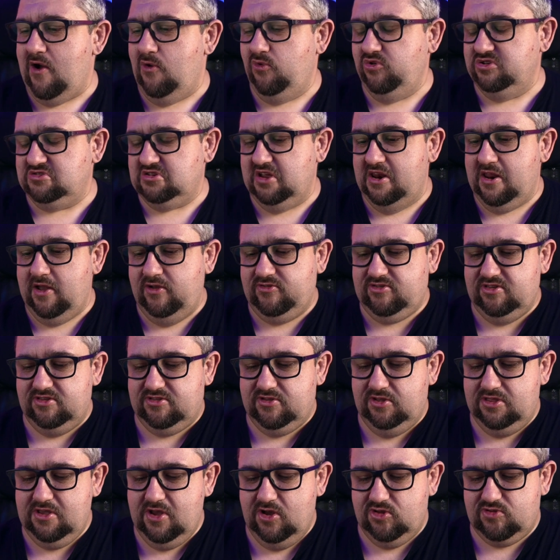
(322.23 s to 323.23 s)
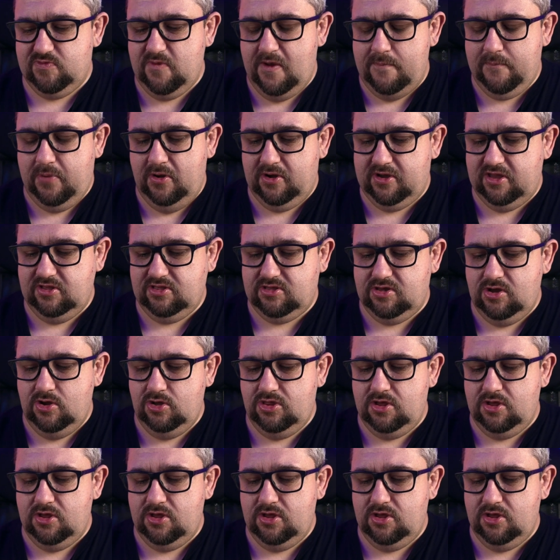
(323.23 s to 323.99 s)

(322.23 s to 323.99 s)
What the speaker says: which I noticed on the Osmo Pocket 2,